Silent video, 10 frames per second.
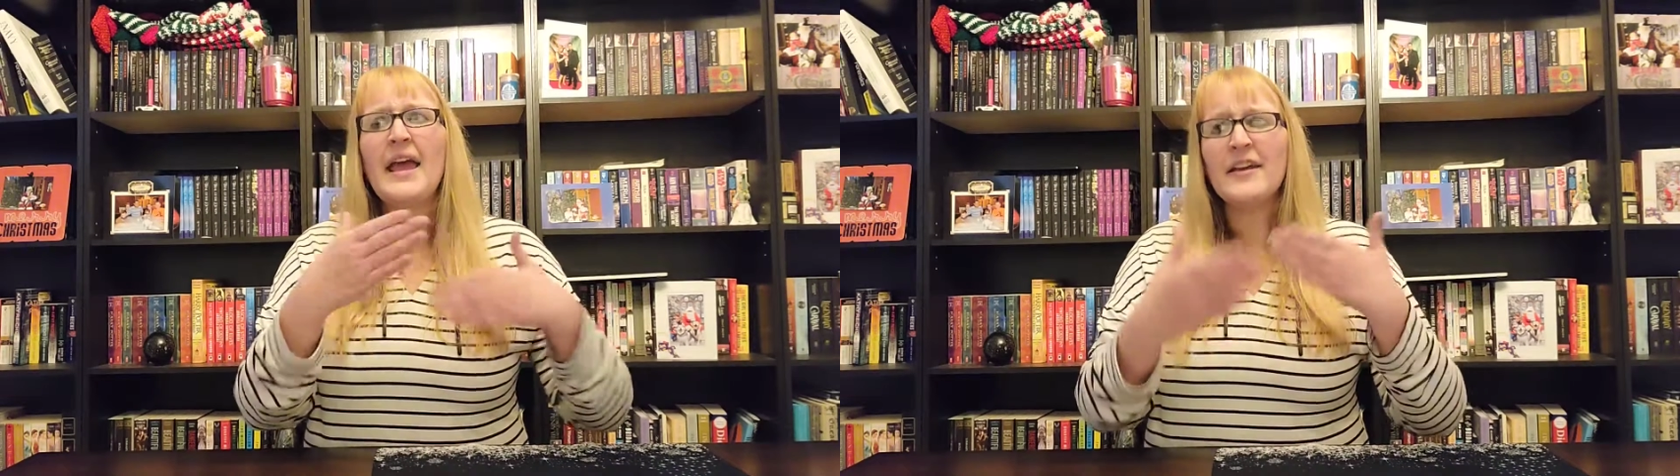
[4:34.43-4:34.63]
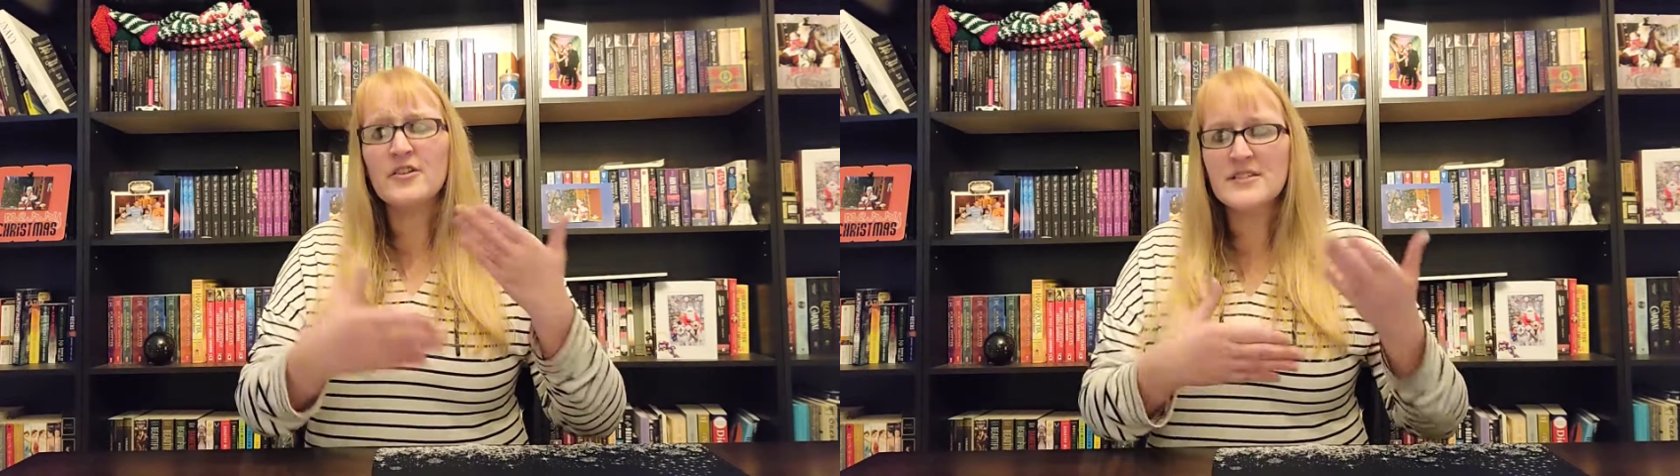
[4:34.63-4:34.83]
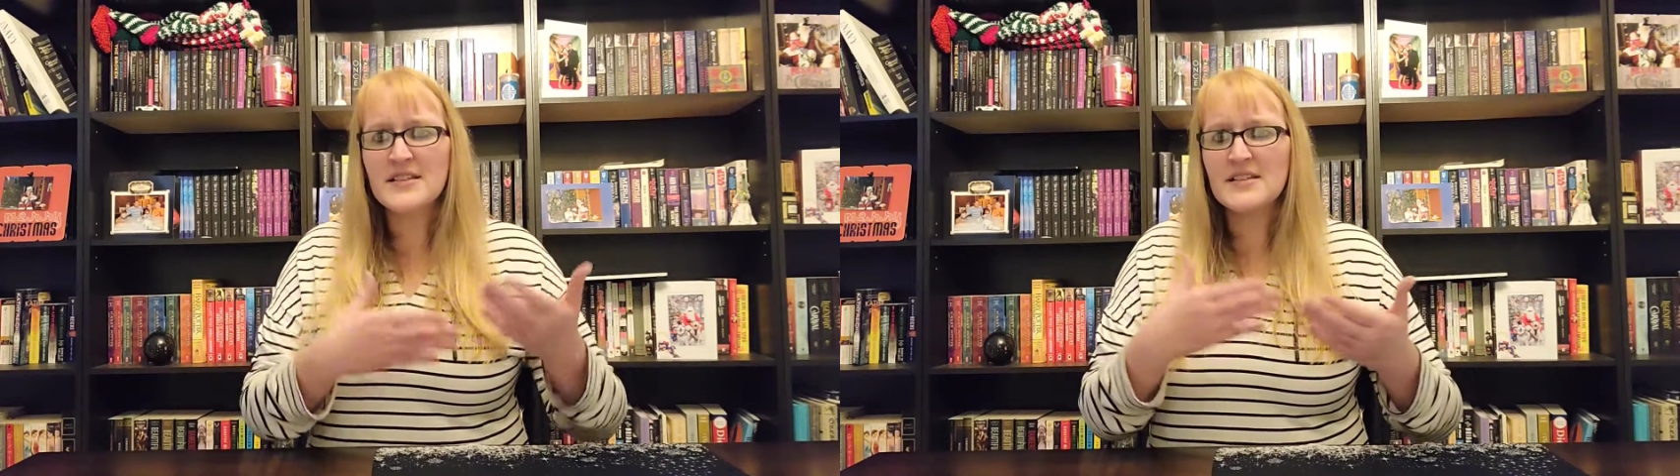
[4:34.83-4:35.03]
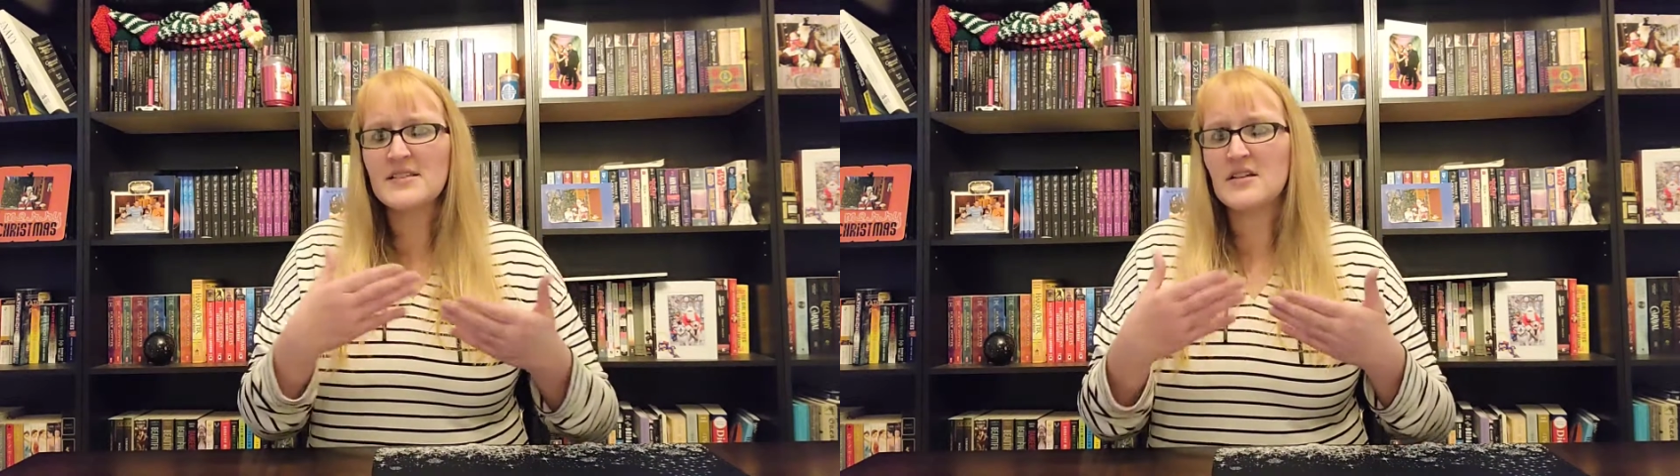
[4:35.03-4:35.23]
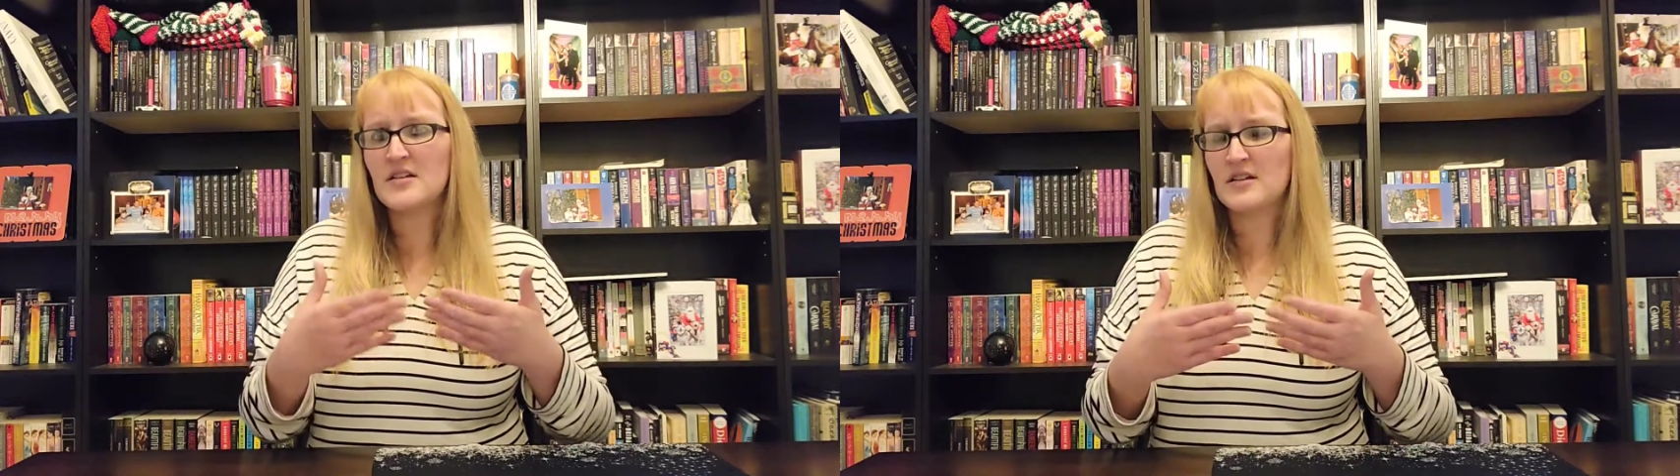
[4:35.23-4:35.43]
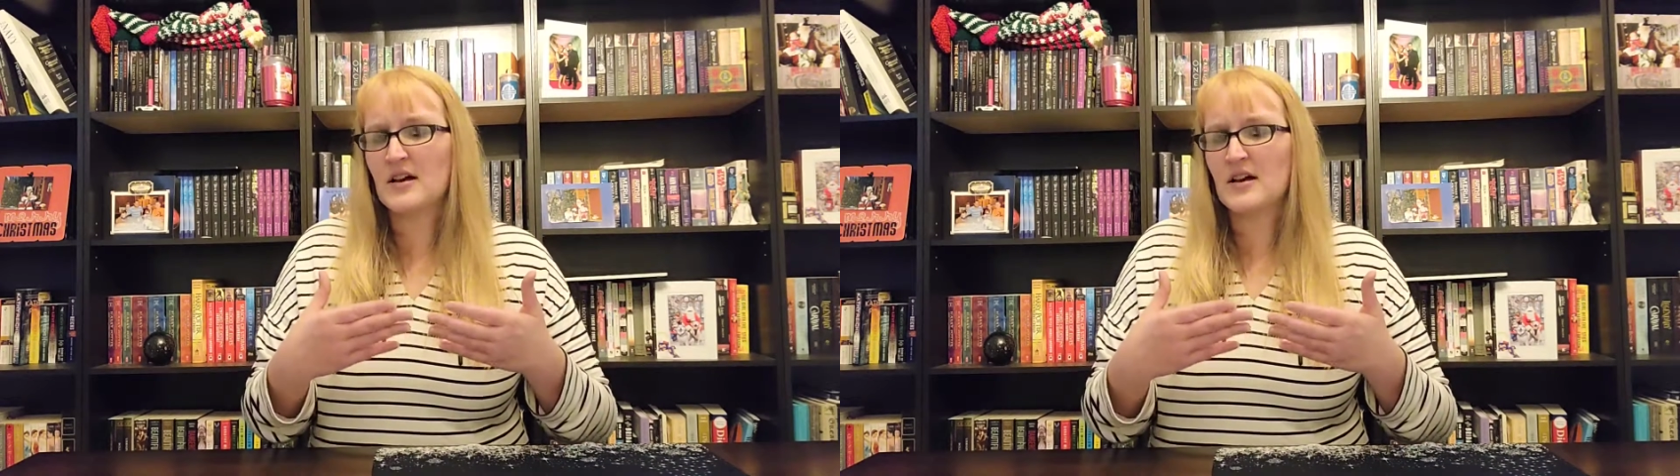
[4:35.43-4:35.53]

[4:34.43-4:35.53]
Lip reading: ARCs,